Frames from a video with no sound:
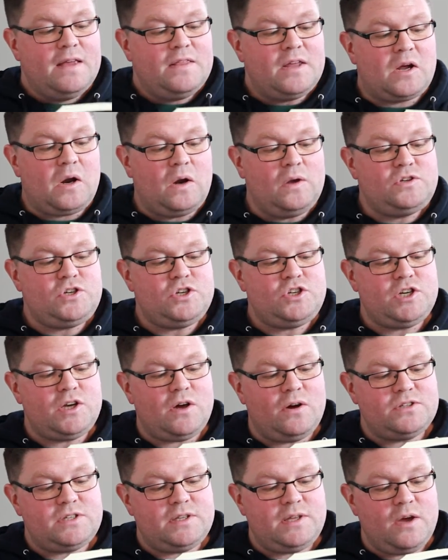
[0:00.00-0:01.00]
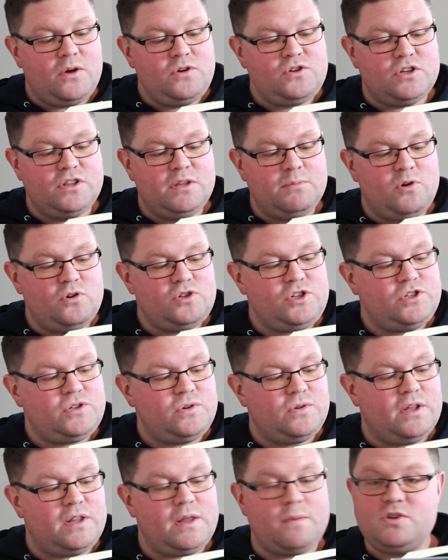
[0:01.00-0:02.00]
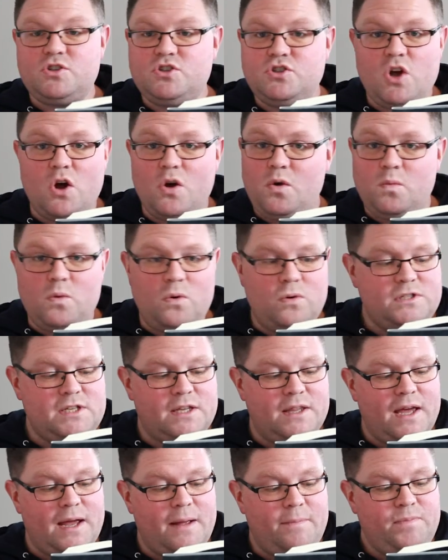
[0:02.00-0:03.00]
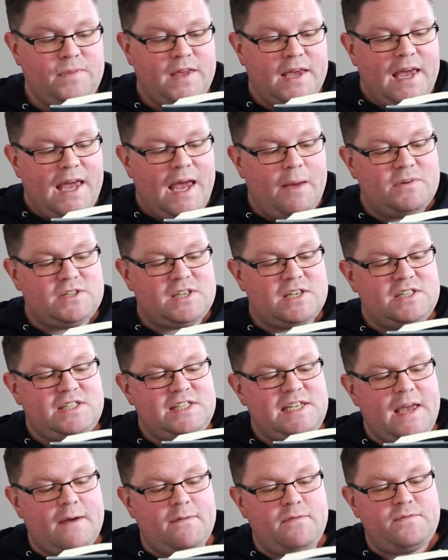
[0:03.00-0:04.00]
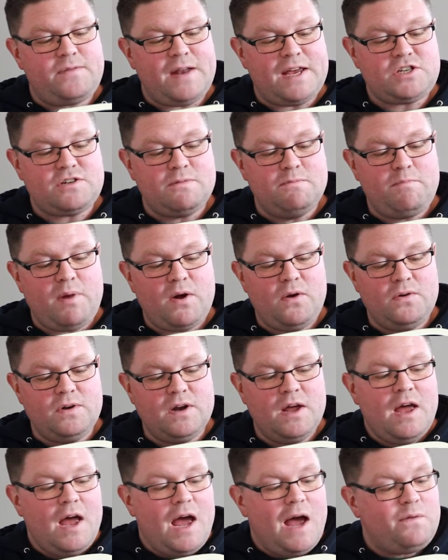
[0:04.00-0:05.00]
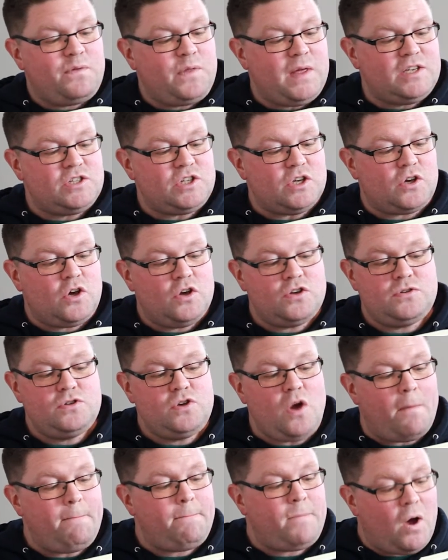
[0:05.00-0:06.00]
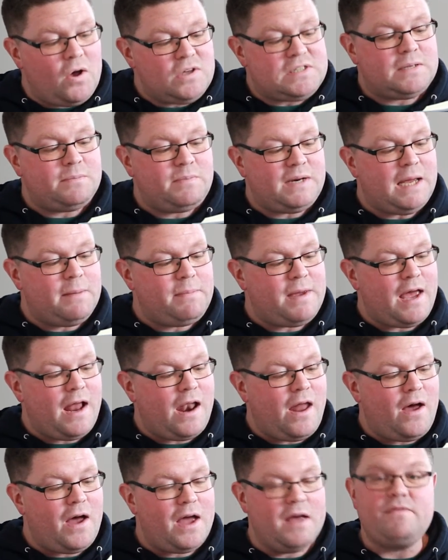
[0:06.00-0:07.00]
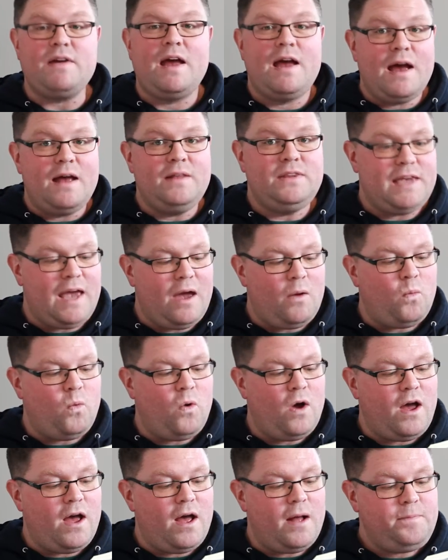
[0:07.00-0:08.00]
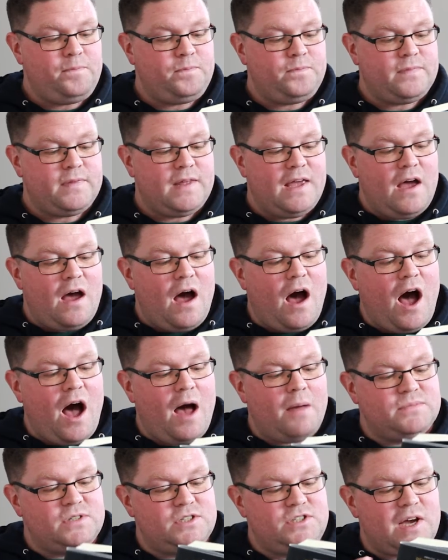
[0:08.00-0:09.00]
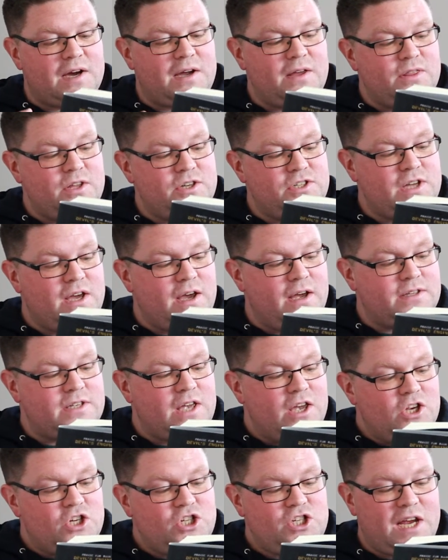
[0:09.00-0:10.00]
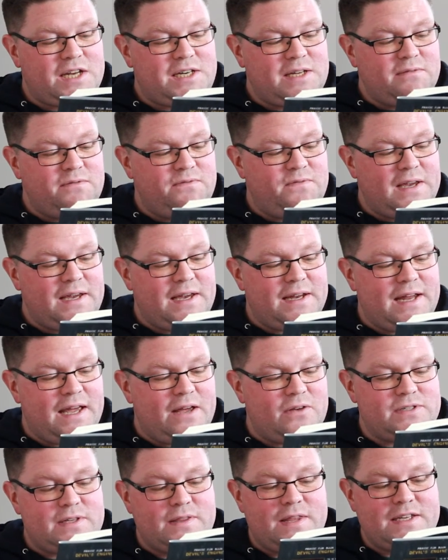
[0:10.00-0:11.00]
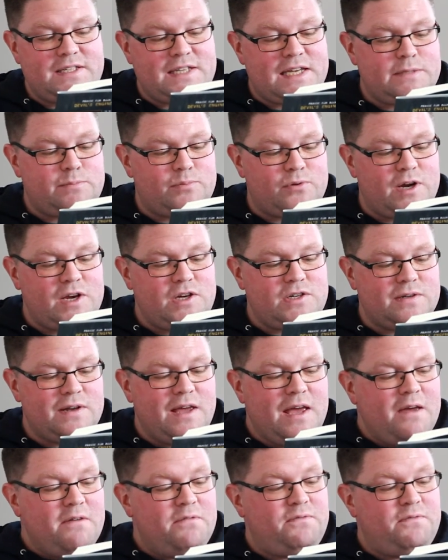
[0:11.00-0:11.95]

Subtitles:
The closer she got to the ocean, the more she saw that there was no water there. It was a sea of flesh and bone, of things that could not possibly be alive, and yet were. Arms dug at the dirt, shedding fingernails in their desperation.